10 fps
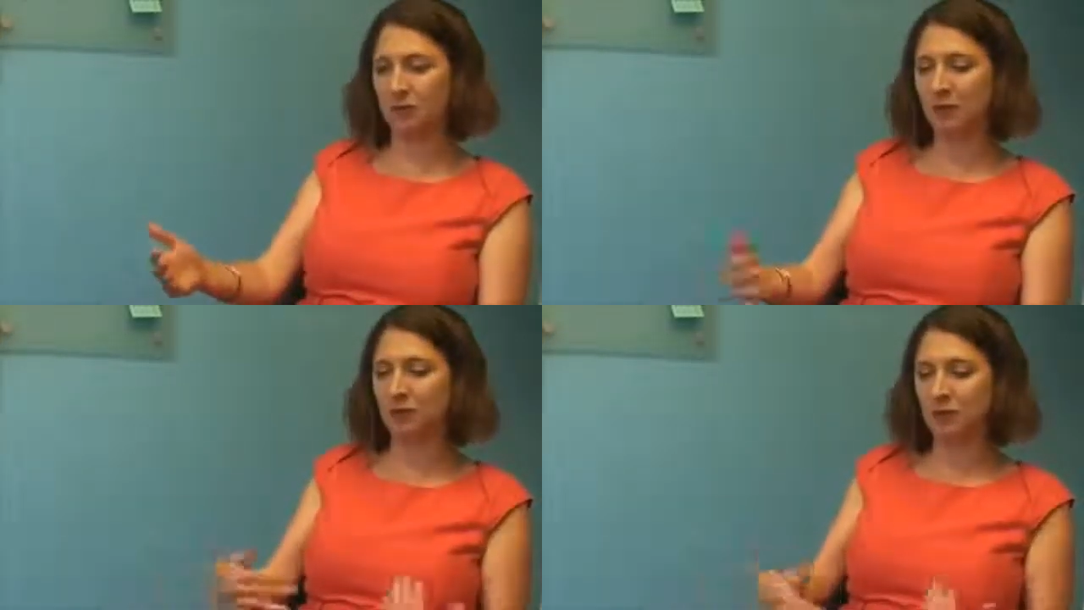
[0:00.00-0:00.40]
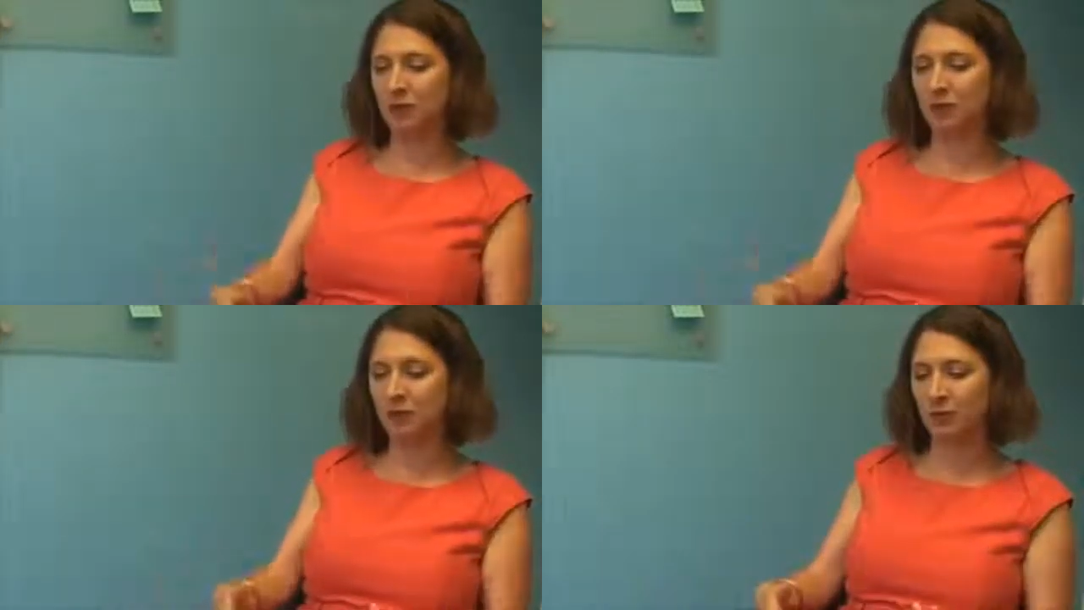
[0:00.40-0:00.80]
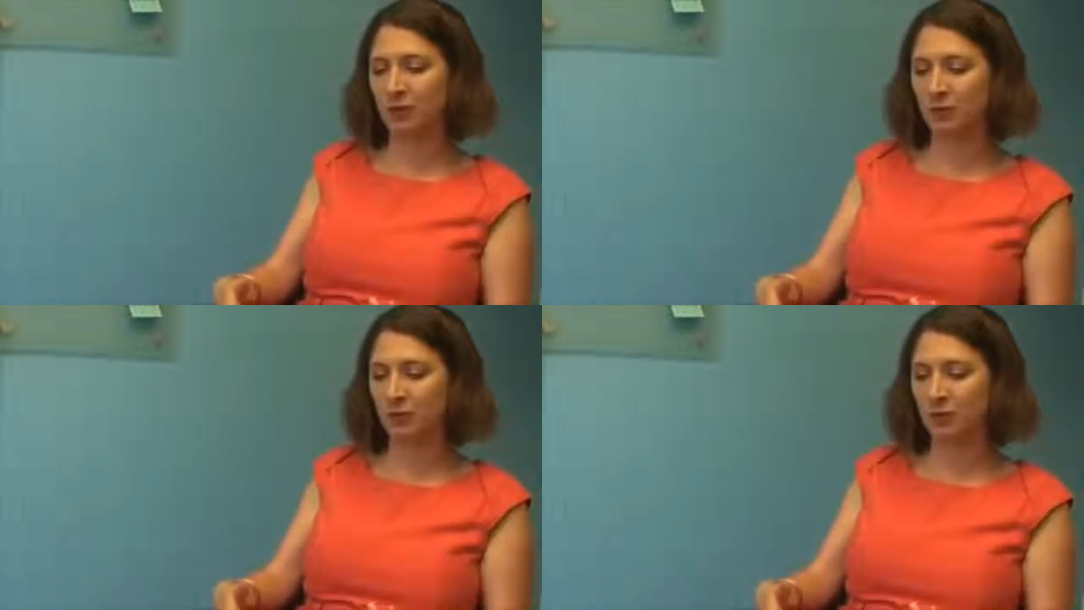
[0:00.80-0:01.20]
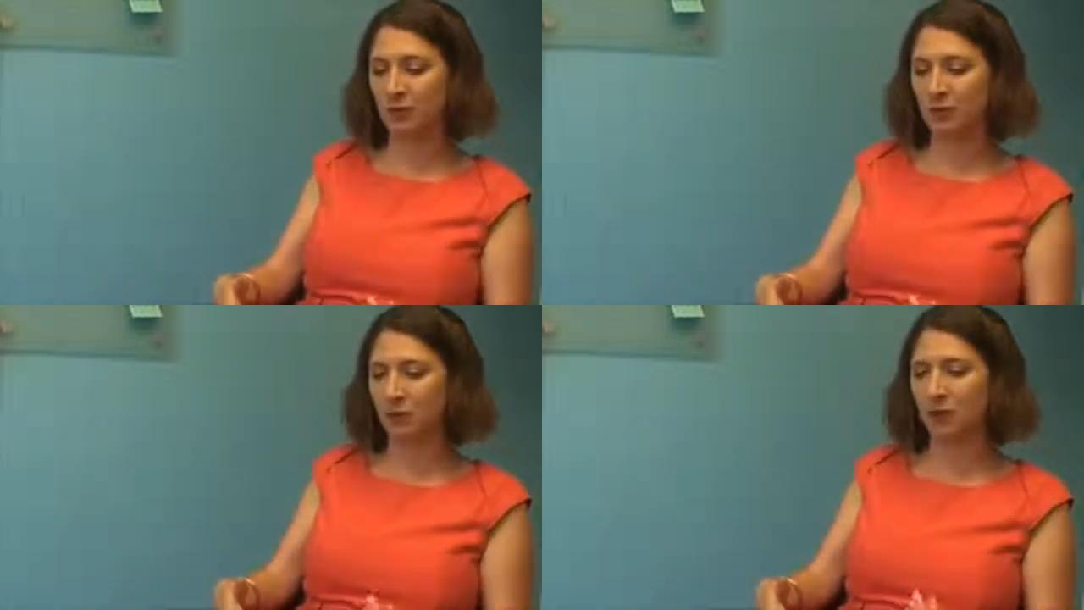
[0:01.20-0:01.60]
but to make sure that people
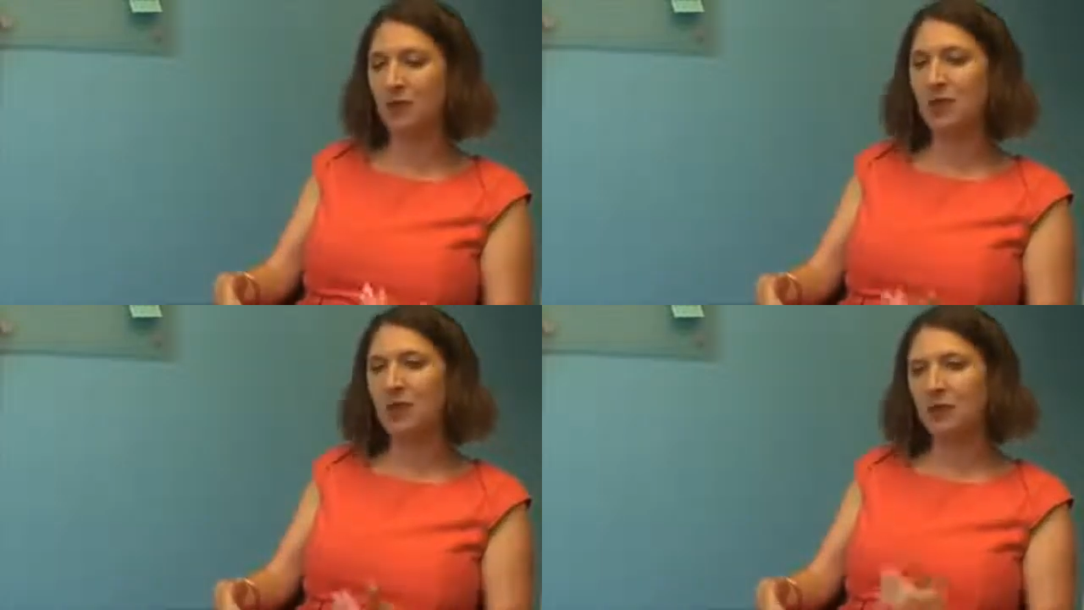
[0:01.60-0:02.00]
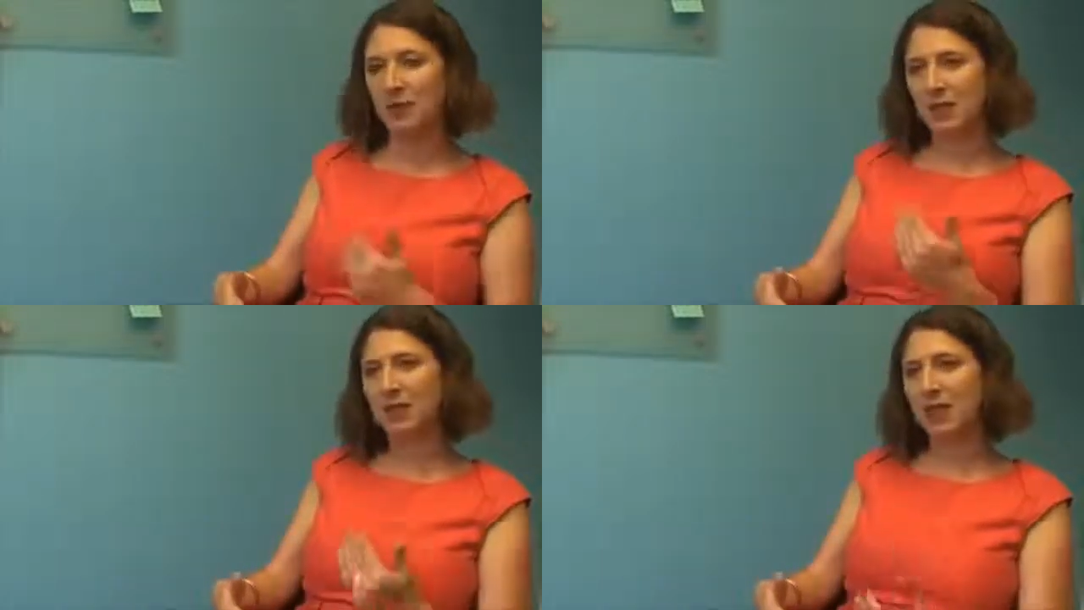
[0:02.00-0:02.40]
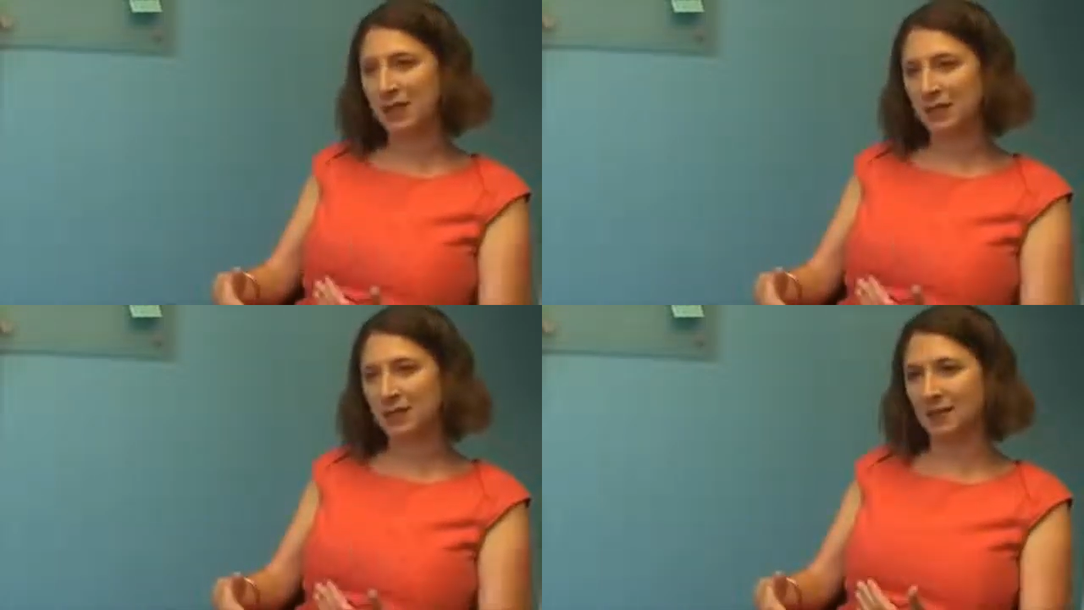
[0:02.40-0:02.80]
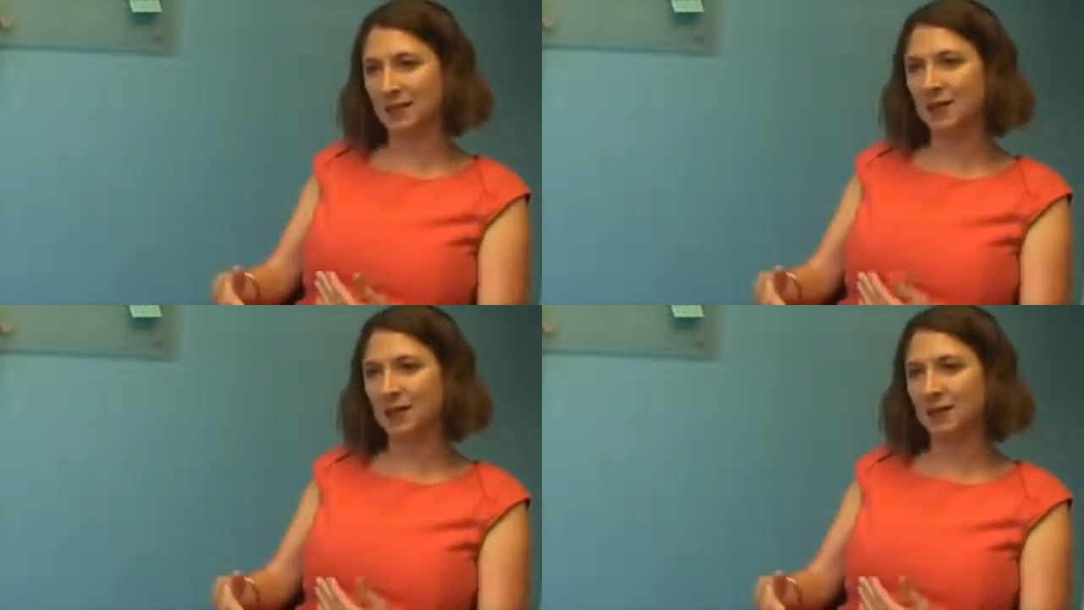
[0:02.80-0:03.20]
who need access
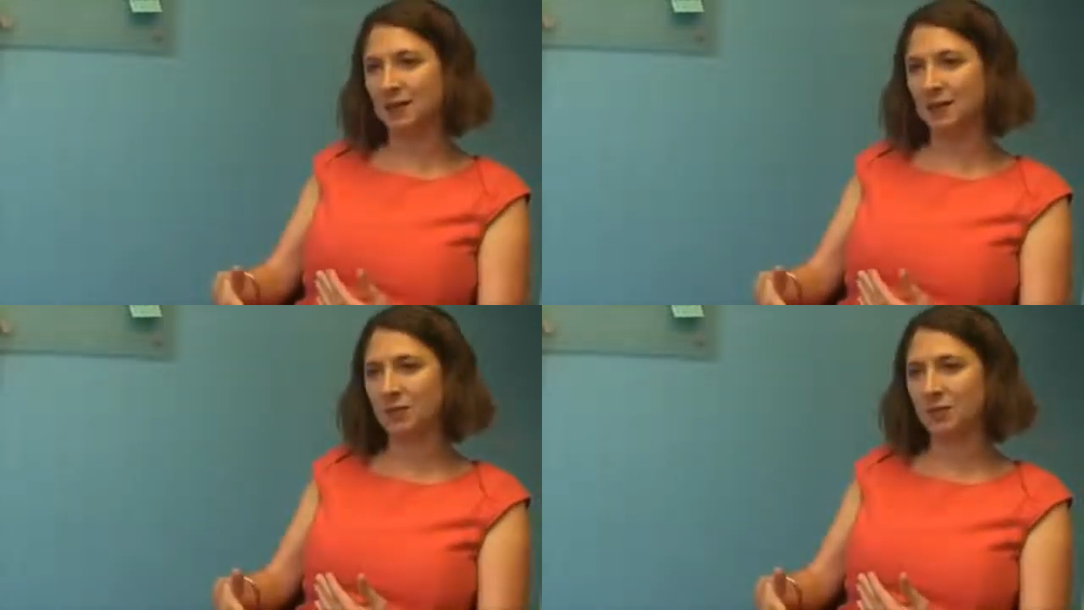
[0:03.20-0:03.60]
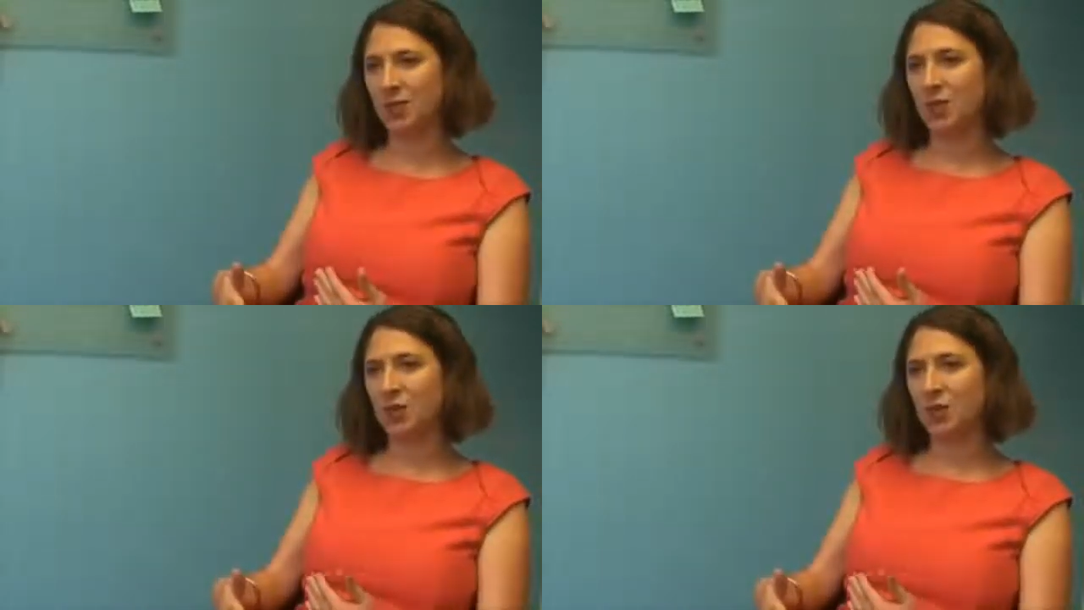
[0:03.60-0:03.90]
to condoms,